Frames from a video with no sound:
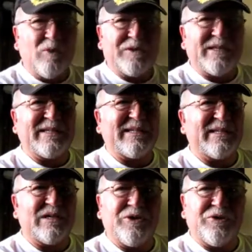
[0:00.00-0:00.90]

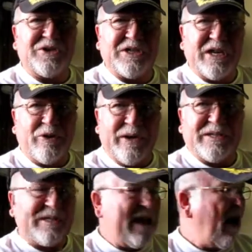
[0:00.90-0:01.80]
to steer
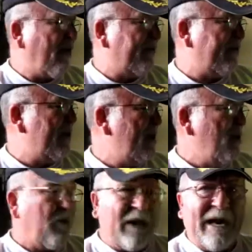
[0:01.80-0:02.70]
itself.
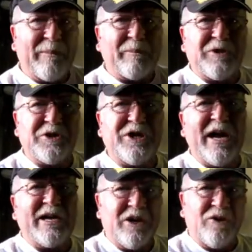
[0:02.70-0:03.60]
Well, I'd
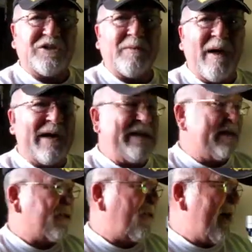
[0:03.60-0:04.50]
appreciate, some
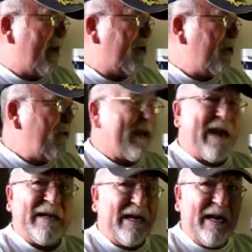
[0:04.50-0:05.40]
ideas on how to do
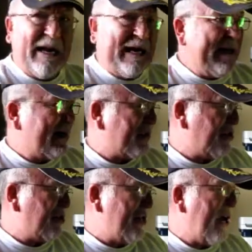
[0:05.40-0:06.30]
that, and he
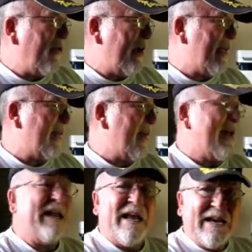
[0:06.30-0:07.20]
doesn't share any of
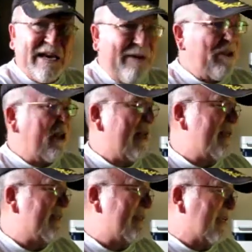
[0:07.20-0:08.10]
that.
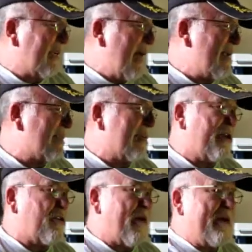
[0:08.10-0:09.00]
Nevertheless, it's a classic
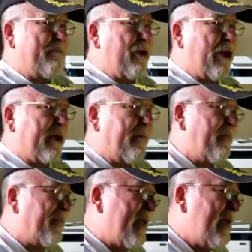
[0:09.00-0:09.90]
and a great book.
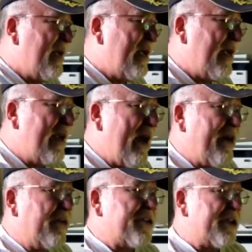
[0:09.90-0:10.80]
Now,
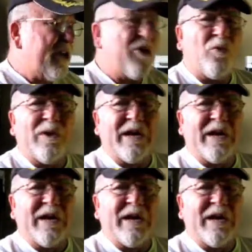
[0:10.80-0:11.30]
here's another one